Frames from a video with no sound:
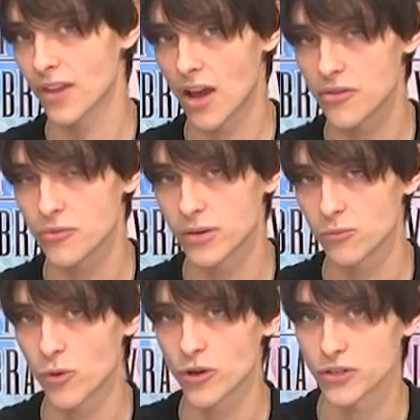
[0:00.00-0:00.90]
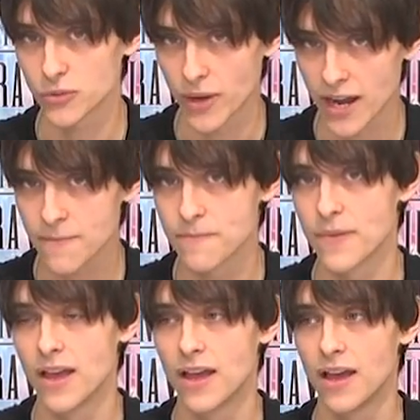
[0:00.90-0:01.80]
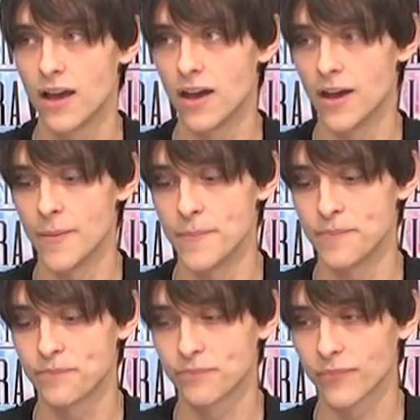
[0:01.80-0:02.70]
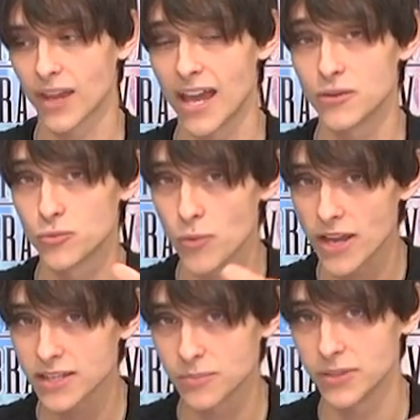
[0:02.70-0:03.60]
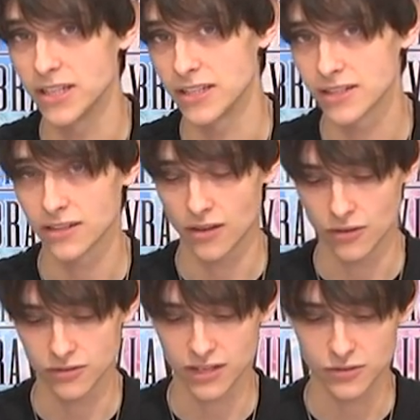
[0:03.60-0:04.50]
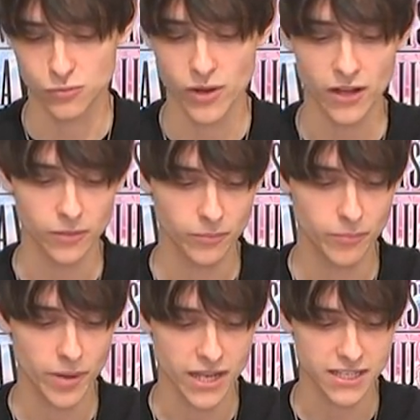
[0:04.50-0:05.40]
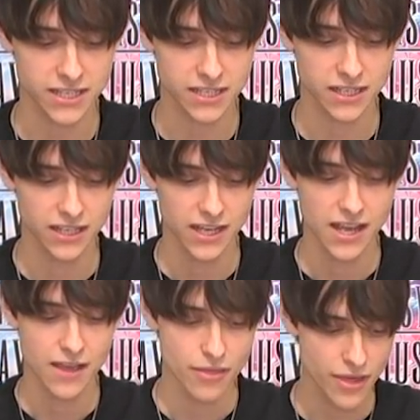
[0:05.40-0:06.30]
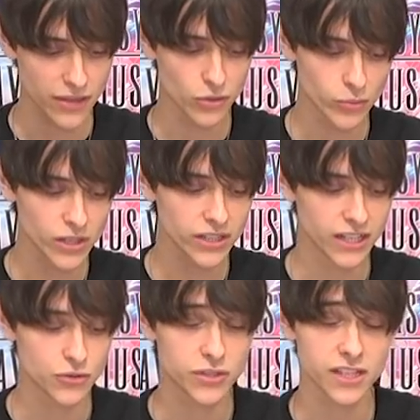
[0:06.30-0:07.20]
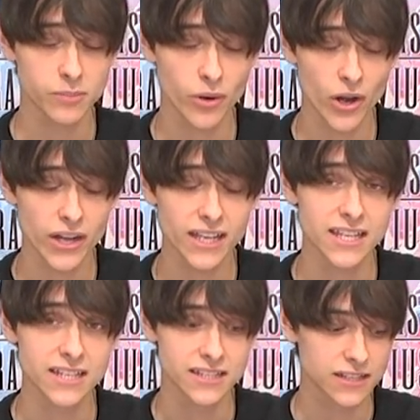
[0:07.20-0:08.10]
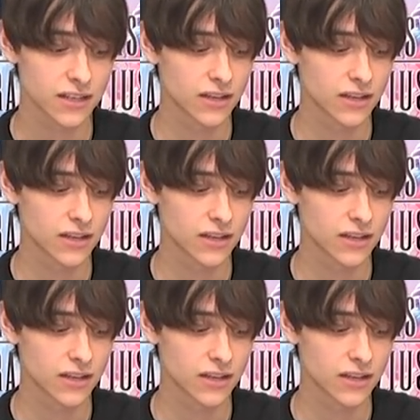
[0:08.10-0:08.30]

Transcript: other rewards, right? And recipes as well. But then the really interesting part is